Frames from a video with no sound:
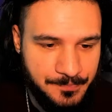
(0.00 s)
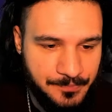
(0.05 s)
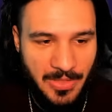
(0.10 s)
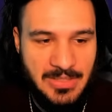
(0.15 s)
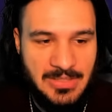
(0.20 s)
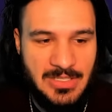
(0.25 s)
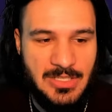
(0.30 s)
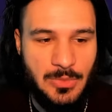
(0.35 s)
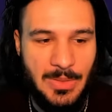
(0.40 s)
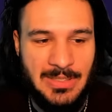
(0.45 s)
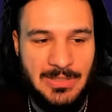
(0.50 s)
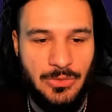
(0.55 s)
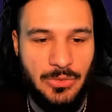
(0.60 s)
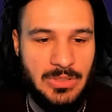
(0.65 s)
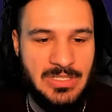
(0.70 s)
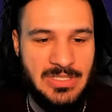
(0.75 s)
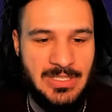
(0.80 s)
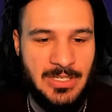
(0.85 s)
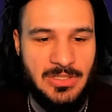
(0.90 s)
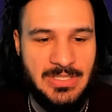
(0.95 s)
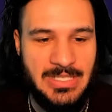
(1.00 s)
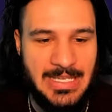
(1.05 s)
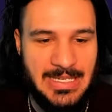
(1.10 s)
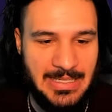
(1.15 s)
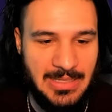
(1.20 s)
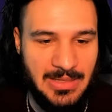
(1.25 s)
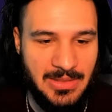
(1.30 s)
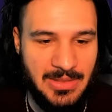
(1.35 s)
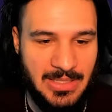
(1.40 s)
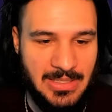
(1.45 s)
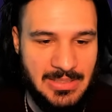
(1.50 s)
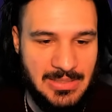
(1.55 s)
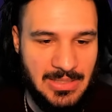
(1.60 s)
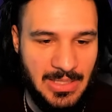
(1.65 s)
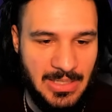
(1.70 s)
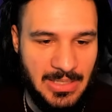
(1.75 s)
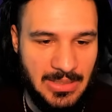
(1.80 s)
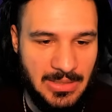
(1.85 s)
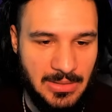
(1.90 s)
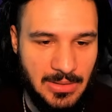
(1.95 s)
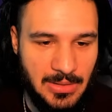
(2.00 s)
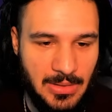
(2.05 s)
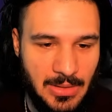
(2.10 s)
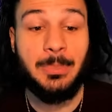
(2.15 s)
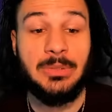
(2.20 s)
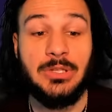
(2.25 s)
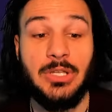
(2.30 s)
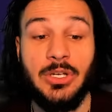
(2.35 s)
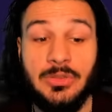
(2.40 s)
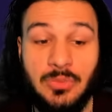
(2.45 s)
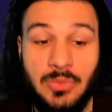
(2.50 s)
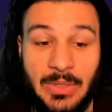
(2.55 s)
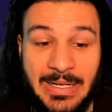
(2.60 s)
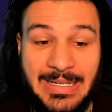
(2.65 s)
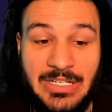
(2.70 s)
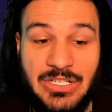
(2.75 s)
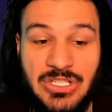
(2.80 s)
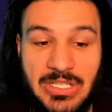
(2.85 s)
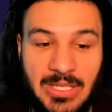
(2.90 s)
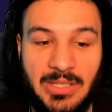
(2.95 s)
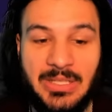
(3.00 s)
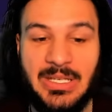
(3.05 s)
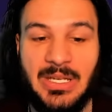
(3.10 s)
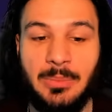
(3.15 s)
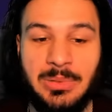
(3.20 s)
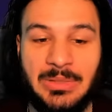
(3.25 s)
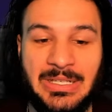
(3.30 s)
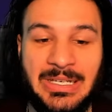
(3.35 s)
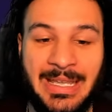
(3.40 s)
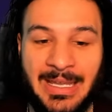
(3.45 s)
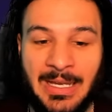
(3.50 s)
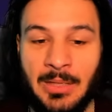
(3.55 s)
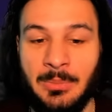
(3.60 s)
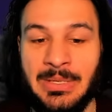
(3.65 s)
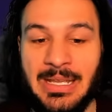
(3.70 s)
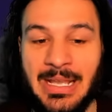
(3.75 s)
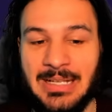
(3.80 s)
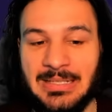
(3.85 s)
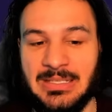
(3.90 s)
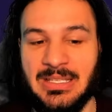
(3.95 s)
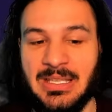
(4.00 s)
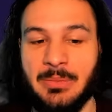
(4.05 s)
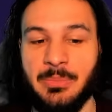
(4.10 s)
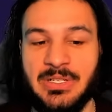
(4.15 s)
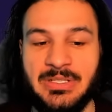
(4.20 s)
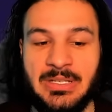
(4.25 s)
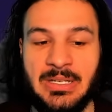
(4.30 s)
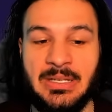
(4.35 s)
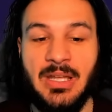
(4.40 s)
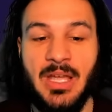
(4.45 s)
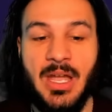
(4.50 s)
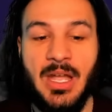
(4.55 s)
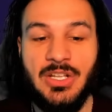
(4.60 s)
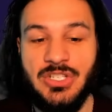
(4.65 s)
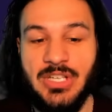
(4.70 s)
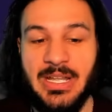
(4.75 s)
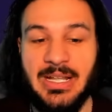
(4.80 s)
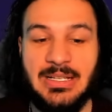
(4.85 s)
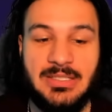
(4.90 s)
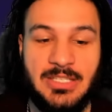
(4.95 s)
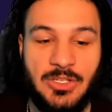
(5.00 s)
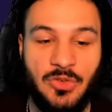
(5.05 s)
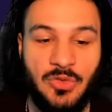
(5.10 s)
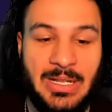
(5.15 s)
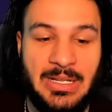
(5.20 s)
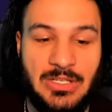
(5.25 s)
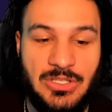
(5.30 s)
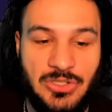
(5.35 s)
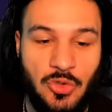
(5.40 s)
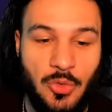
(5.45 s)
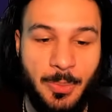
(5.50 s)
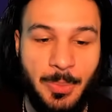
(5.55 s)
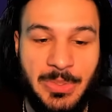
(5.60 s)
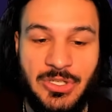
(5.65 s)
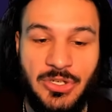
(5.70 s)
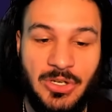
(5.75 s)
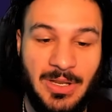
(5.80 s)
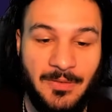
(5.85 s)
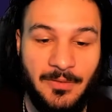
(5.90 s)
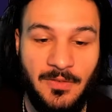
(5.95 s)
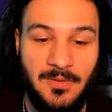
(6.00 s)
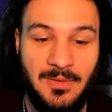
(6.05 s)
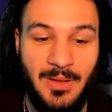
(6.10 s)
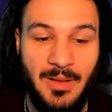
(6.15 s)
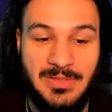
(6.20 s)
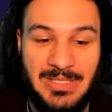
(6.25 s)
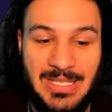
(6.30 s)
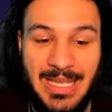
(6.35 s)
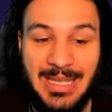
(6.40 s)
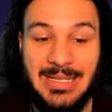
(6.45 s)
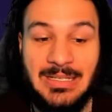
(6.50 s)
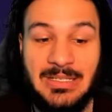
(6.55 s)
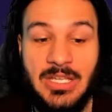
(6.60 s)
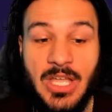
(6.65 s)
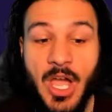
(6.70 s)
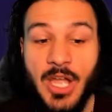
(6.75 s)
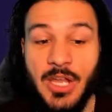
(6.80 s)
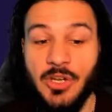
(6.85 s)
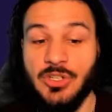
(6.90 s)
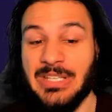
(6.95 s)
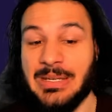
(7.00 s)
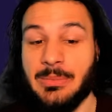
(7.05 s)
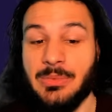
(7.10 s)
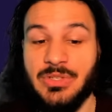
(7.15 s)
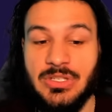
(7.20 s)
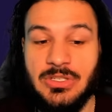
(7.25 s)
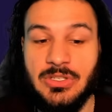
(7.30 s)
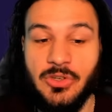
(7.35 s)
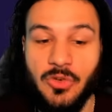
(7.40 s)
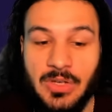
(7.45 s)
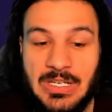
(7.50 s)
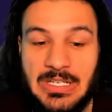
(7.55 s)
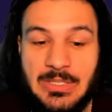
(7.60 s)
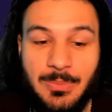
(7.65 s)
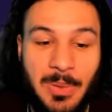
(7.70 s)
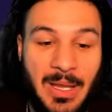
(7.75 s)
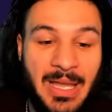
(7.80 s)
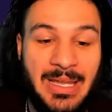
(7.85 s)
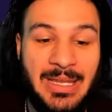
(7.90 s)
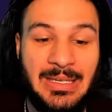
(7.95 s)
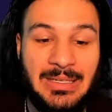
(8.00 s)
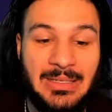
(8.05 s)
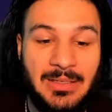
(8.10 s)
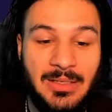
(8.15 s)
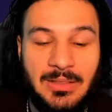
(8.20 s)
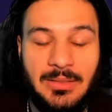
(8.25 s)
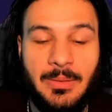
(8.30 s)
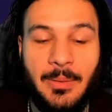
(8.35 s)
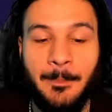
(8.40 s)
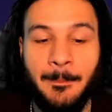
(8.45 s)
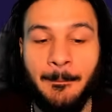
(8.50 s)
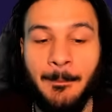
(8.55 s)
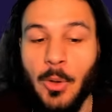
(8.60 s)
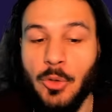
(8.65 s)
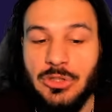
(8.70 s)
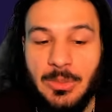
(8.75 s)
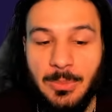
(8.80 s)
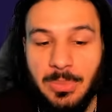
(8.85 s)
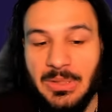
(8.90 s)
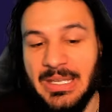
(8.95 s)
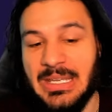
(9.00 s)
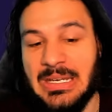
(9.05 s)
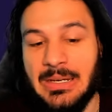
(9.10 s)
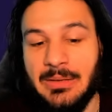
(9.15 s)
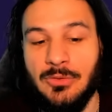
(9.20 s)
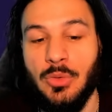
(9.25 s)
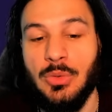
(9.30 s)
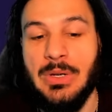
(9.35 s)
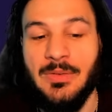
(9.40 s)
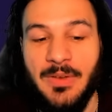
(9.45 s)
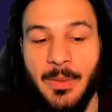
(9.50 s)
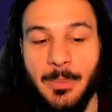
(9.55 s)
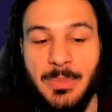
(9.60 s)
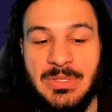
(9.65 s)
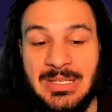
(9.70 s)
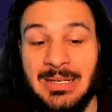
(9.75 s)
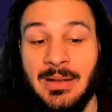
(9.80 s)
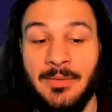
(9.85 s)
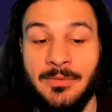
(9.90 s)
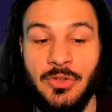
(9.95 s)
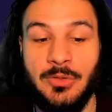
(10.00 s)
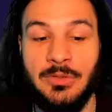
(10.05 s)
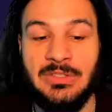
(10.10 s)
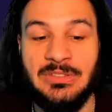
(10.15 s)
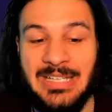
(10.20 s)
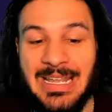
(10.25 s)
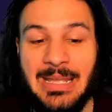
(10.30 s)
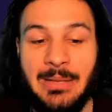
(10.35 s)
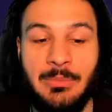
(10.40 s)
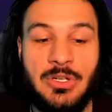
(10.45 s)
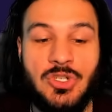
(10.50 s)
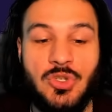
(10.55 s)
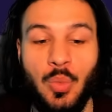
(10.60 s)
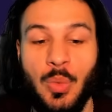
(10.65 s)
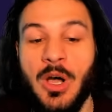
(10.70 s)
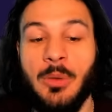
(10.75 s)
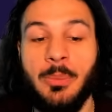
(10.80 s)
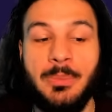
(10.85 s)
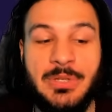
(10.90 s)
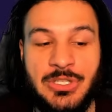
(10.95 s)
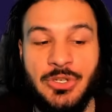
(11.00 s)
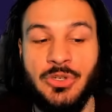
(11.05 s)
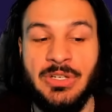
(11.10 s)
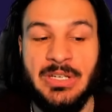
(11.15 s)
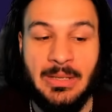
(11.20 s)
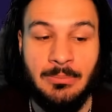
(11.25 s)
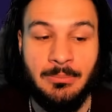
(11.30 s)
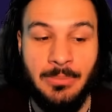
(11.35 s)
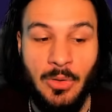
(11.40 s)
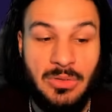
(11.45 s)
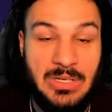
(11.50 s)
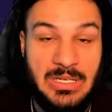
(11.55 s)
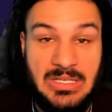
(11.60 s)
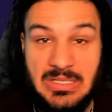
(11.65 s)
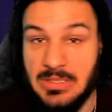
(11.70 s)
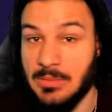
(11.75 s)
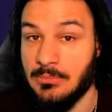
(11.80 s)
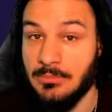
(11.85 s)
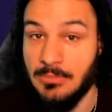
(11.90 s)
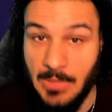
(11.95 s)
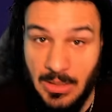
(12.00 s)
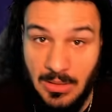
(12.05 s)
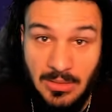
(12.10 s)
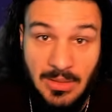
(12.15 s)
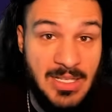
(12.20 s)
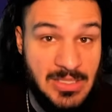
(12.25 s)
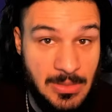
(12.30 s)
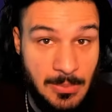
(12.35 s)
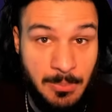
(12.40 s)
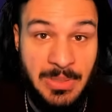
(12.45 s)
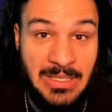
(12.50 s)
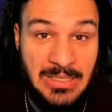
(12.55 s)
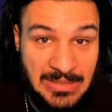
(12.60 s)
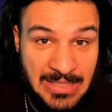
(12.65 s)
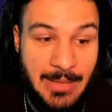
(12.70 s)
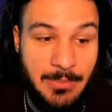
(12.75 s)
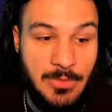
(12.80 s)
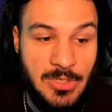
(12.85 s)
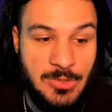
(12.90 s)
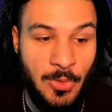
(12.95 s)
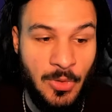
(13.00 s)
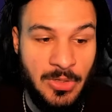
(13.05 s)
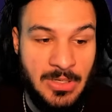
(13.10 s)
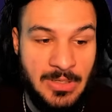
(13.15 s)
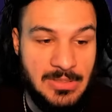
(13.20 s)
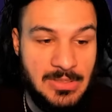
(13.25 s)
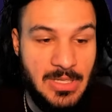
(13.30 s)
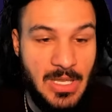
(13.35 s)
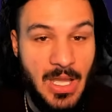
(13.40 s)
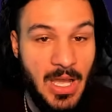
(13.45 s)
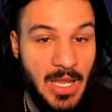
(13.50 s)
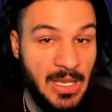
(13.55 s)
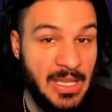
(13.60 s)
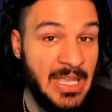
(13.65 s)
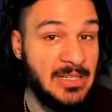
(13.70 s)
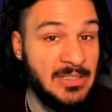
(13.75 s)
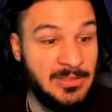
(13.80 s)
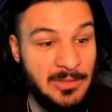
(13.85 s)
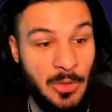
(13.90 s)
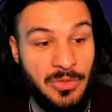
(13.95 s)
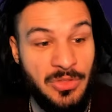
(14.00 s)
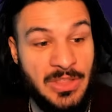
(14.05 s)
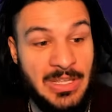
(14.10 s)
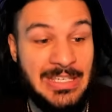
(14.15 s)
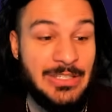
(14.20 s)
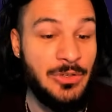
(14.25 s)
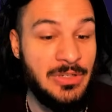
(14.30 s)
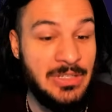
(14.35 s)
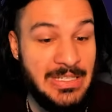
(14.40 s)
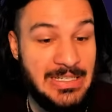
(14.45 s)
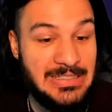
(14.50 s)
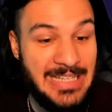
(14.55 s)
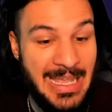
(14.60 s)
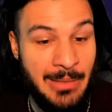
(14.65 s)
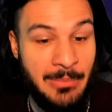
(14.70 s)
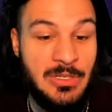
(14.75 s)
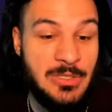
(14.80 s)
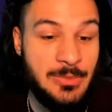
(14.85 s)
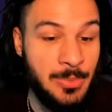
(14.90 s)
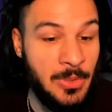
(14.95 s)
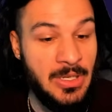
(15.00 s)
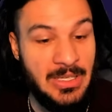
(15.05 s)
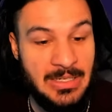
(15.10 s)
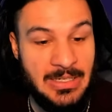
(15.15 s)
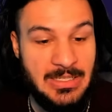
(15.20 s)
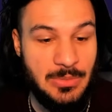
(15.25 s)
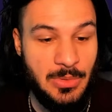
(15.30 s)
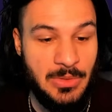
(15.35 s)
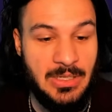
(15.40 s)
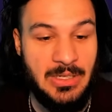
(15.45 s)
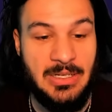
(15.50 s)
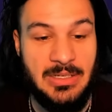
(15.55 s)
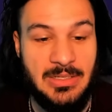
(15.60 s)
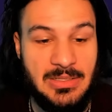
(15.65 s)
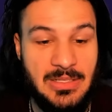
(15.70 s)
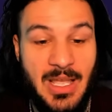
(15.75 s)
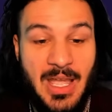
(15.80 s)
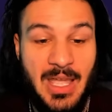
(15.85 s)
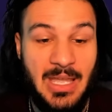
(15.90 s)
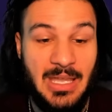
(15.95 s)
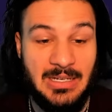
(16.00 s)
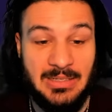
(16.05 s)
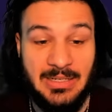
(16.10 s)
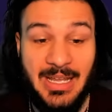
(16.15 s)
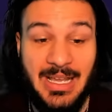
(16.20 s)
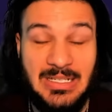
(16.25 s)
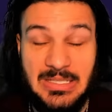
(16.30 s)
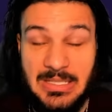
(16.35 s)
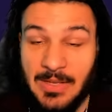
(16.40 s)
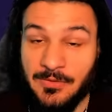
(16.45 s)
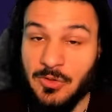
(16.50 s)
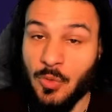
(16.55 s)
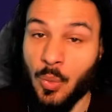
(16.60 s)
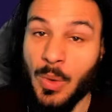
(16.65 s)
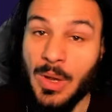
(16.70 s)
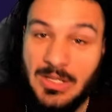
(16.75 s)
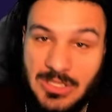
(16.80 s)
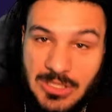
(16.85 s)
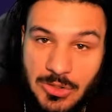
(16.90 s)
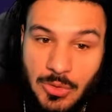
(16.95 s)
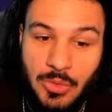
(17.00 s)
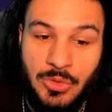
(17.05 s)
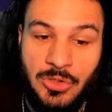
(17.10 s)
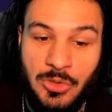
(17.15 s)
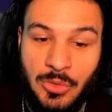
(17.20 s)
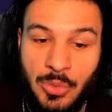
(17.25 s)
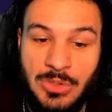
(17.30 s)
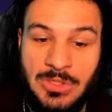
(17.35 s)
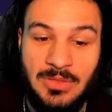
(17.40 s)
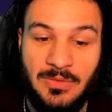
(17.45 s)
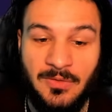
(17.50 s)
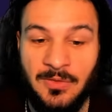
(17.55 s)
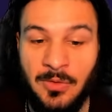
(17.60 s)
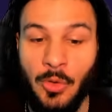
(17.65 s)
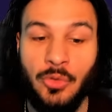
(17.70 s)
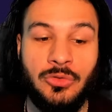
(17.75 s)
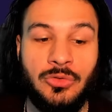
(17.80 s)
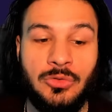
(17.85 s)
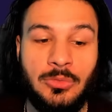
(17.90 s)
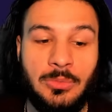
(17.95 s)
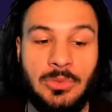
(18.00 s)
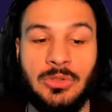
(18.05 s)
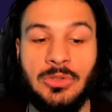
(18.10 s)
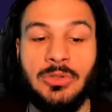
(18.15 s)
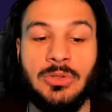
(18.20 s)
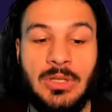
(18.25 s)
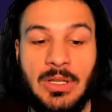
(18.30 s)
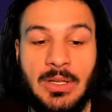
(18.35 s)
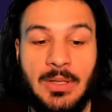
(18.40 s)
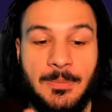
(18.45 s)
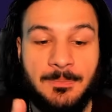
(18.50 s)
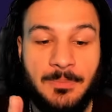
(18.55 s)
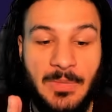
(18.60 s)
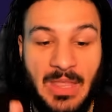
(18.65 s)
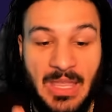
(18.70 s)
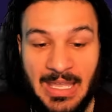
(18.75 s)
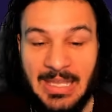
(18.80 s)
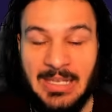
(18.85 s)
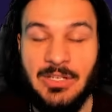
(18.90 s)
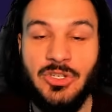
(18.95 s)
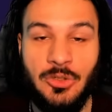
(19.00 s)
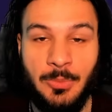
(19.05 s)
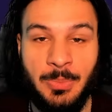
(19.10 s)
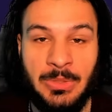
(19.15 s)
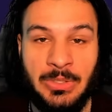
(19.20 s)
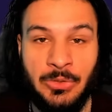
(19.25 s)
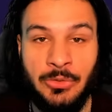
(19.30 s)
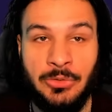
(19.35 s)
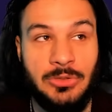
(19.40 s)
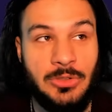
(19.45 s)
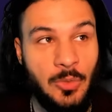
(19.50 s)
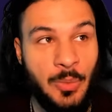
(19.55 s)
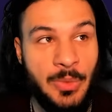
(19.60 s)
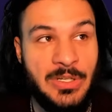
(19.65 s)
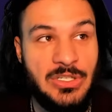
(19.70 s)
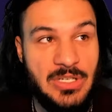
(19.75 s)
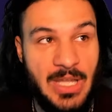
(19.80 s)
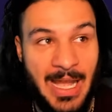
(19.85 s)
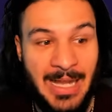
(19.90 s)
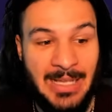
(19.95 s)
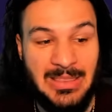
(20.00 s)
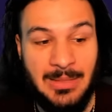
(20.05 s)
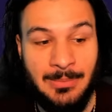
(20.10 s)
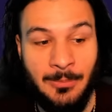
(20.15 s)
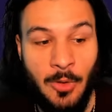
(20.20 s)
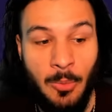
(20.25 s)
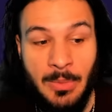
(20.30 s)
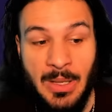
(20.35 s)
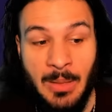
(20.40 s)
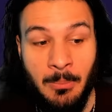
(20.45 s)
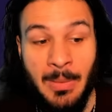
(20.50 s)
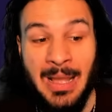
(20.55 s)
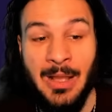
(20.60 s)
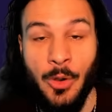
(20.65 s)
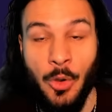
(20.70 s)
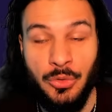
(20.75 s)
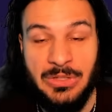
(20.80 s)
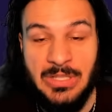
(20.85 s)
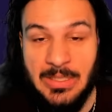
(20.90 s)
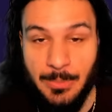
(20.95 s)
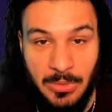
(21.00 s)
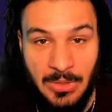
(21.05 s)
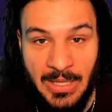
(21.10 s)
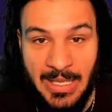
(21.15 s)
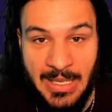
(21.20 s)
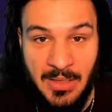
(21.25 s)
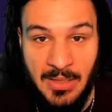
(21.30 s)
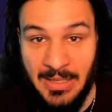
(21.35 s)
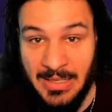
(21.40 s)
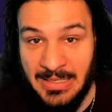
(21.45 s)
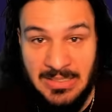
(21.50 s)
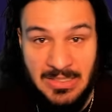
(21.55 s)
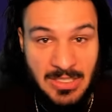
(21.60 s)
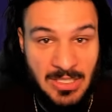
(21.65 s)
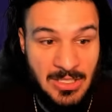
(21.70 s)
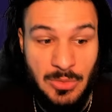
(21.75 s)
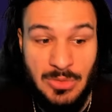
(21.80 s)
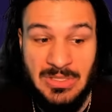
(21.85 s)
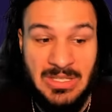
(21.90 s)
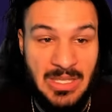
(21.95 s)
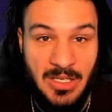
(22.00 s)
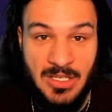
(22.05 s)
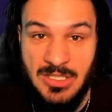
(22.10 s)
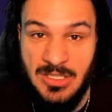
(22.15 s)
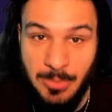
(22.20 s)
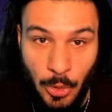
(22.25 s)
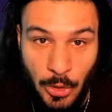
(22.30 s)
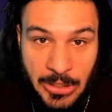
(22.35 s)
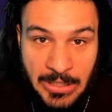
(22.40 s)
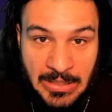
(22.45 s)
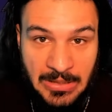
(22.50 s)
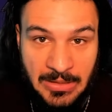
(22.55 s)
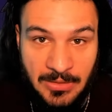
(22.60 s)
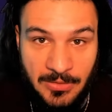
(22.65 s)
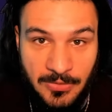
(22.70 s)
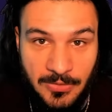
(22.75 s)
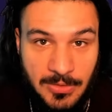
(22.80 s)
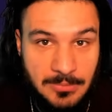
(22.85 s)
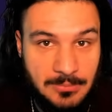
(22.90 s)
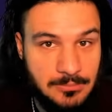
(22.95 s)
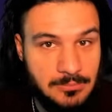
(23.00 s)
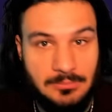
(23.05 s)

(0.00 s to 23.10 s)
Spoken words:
This is when you can start taking things like Blood Rage. Killing a bleeding enemy has a 10% chance to grant you Berserking for 5 seconds. Your damage is increased by multiplicative 25% of your damage while Berserking bonus. That's a big damage bonus. Again, don't think you need damage, but it is what it is. Next, if you want to use Vulnerable in your build, which at the moment my only plan is to use the Exploit glyph.